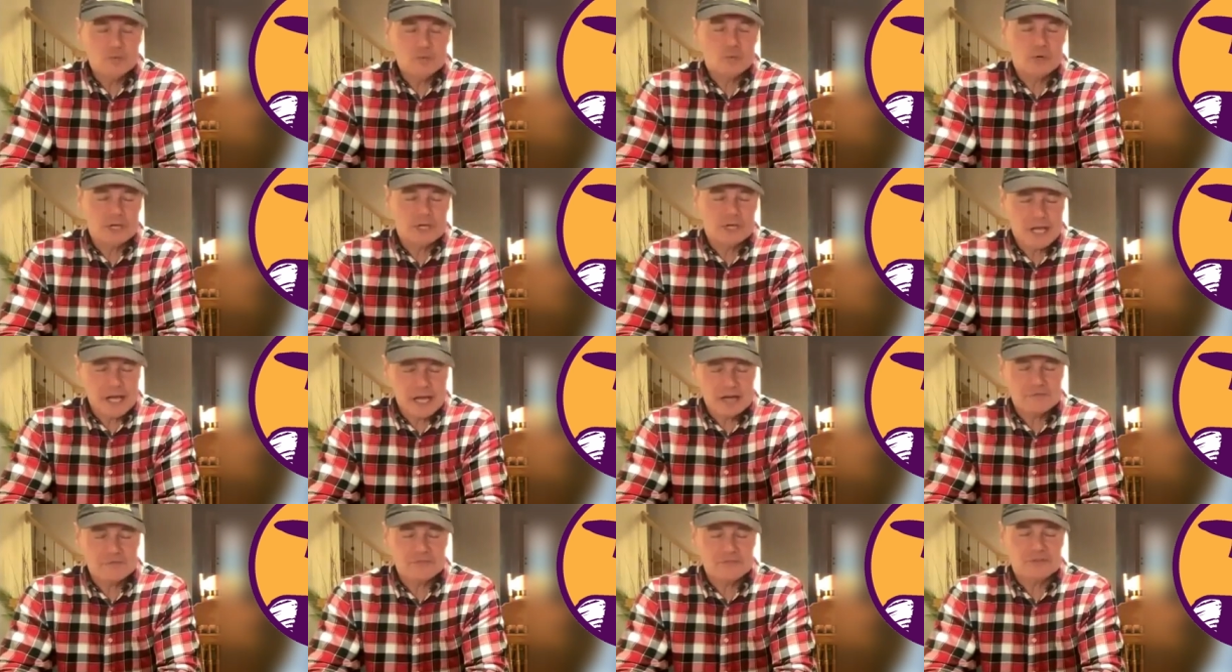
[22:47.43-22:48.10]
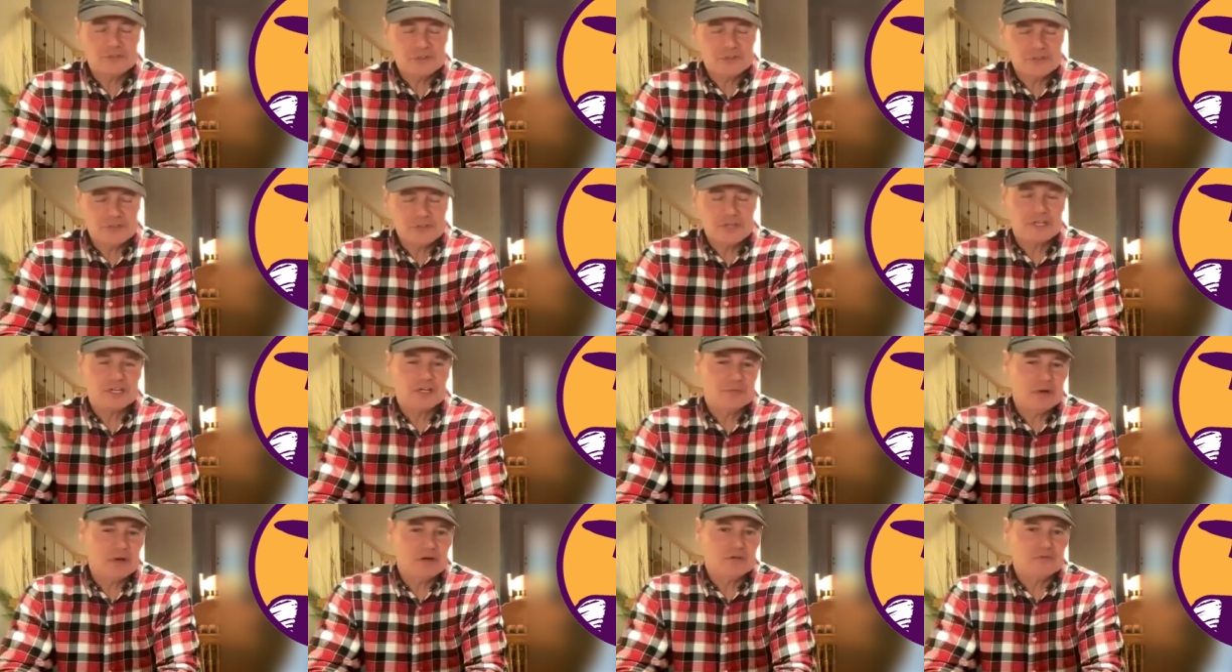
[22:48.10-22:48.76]
we have to
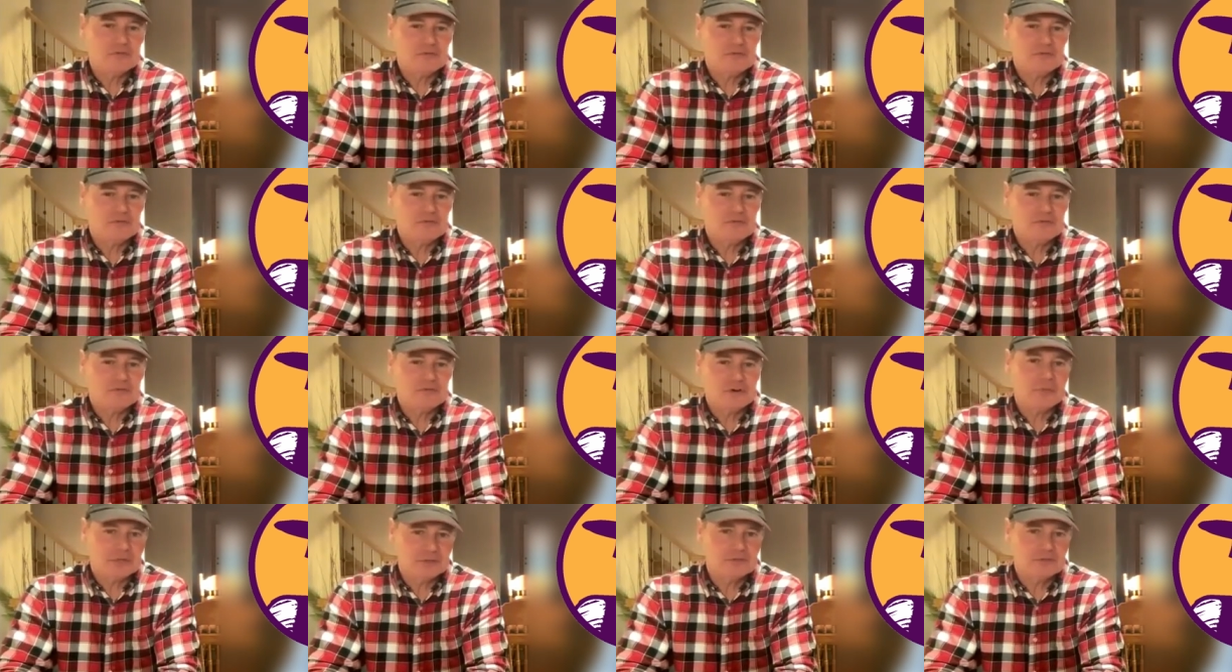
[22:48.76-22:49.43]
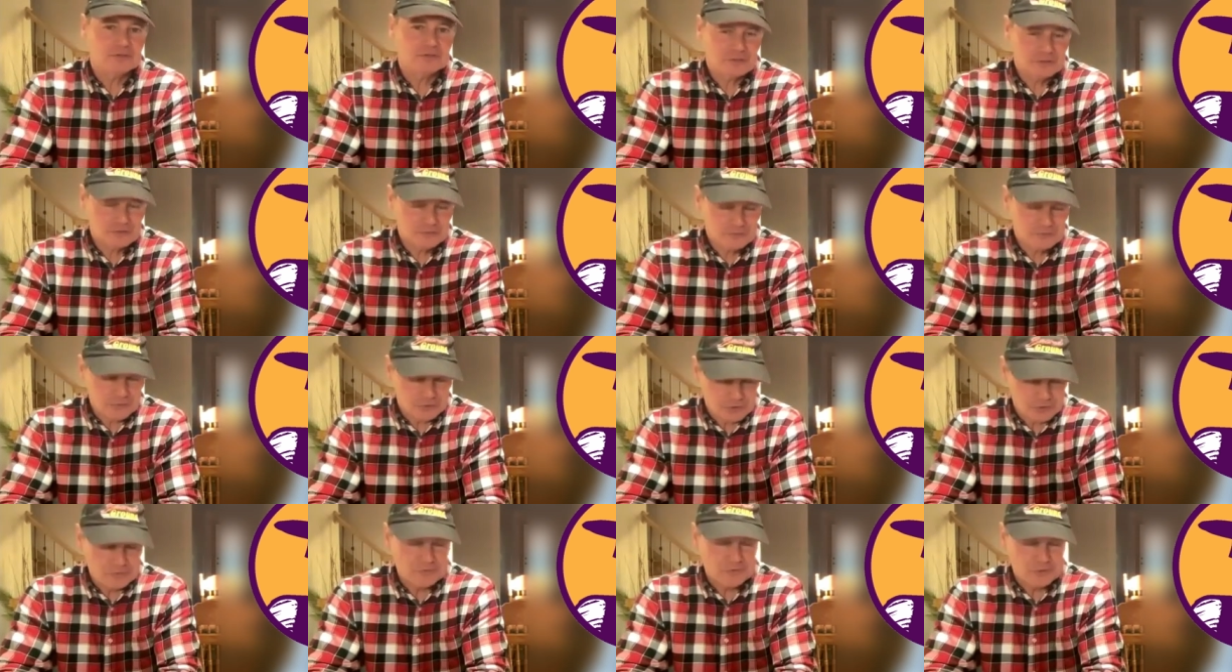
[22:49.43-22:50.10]
think about farming
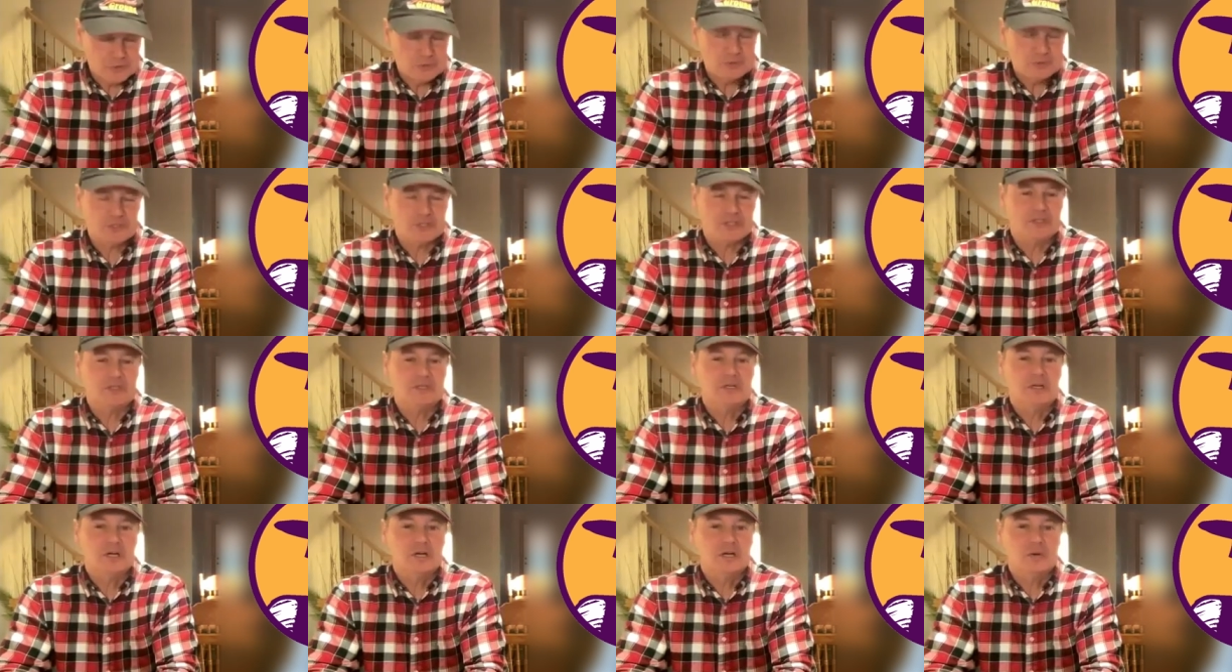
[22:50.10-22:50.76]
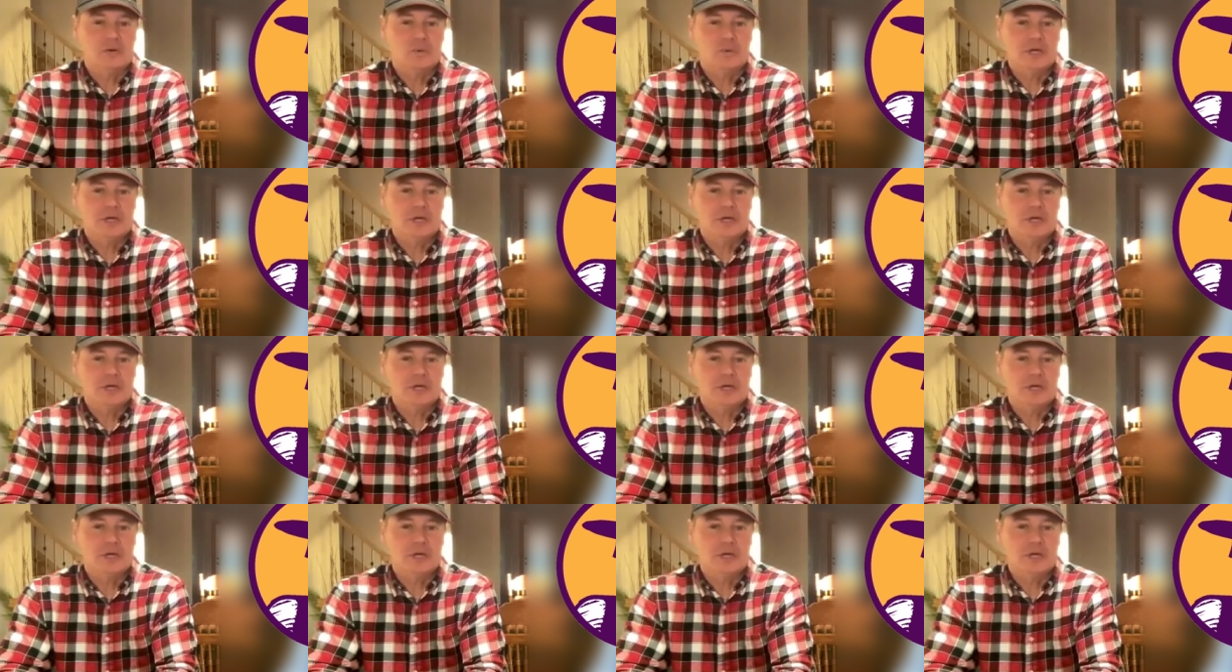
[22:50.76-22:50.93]
for the future.